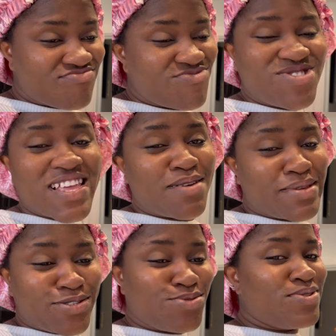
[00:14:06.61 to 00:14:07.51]
no time
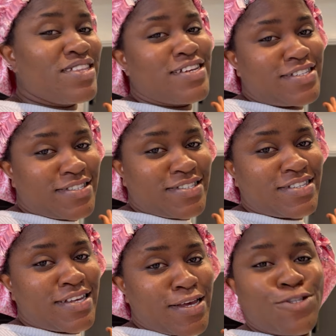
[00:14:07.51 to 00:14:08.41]
is too late
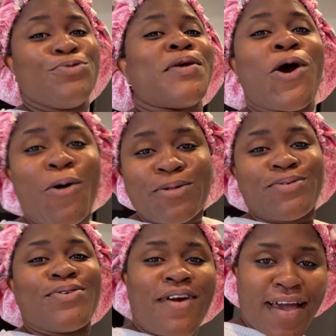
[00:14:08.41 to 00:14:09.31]
to be called to
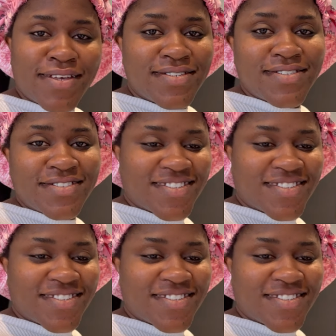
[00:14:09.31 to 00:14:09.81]
Christ.